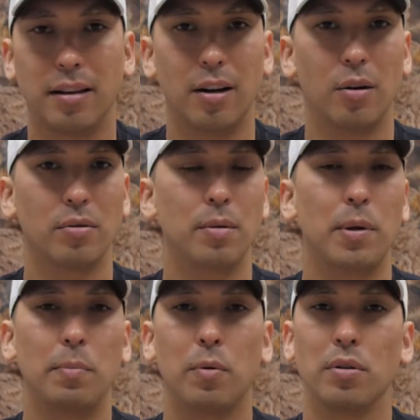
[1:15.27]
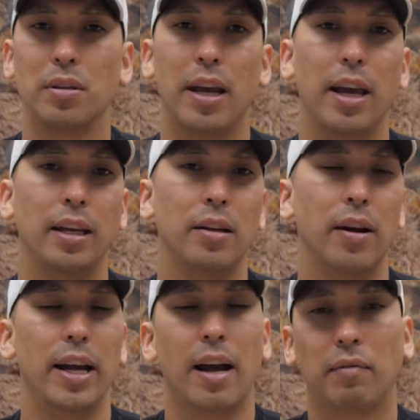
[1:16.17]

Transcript: you know, some people will say, you know, hey,